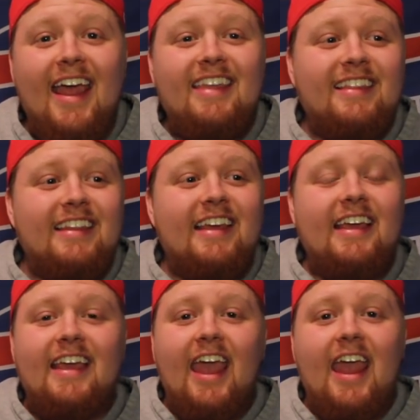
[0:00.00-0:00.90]
in the
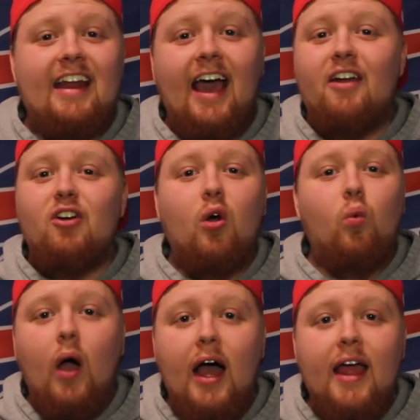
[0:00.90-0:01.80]
league, and I don't know
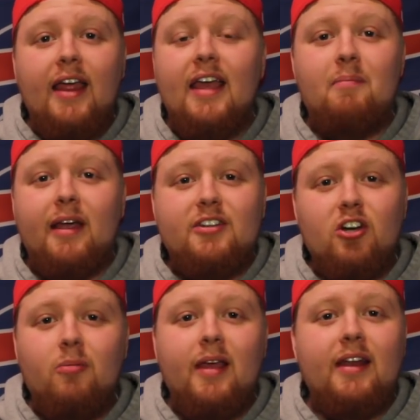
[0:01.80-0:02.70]
why
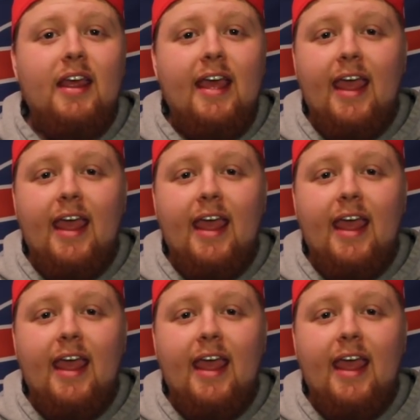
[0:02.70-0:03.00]
McDermott